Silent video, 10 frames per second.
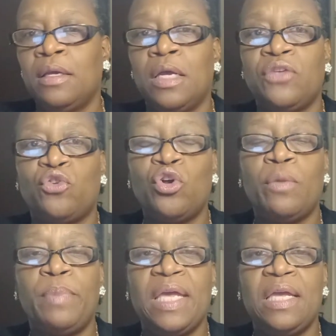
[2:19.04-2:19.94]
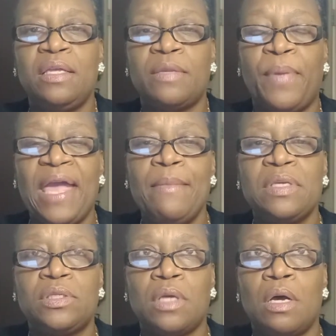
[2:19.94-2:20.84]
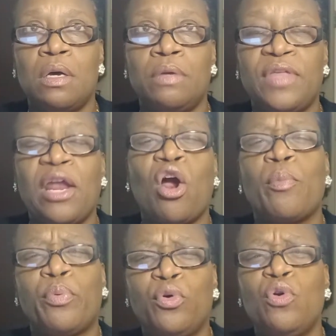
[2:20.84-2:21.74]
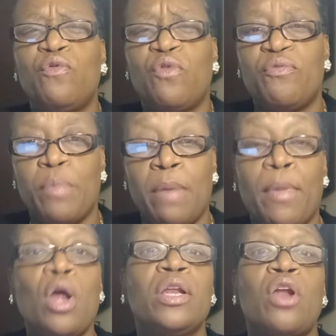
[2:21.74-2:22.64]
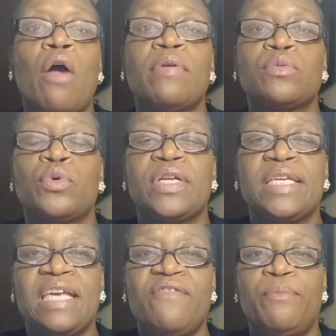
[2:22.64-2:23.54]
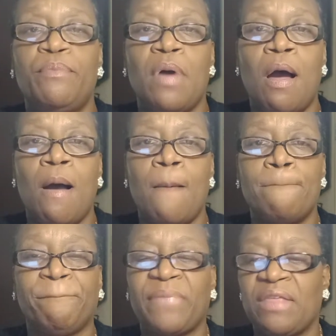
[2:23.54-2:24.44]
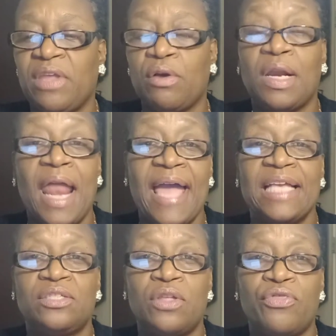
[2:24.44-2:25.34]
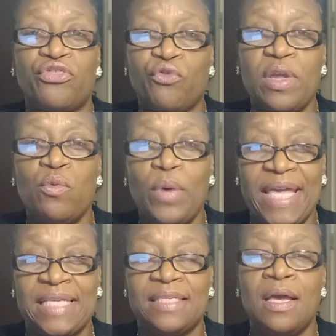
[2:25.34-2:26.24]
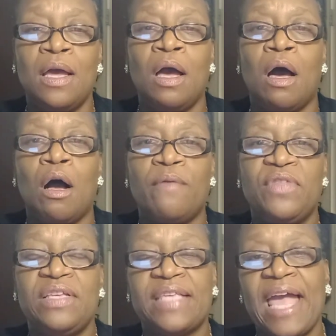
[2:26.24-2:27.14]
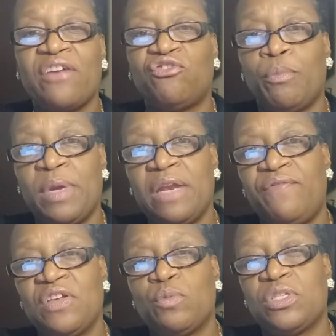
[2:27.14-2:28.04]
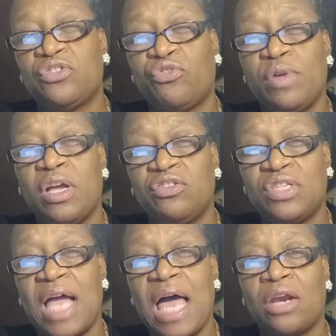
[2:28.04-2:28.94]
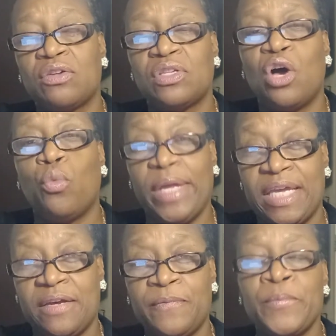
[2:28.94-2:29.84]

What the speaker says: it's going to be the payments that are approved for Maryland. Already going to give their clients 3 weeks of these extra benefits, which is $300 a week.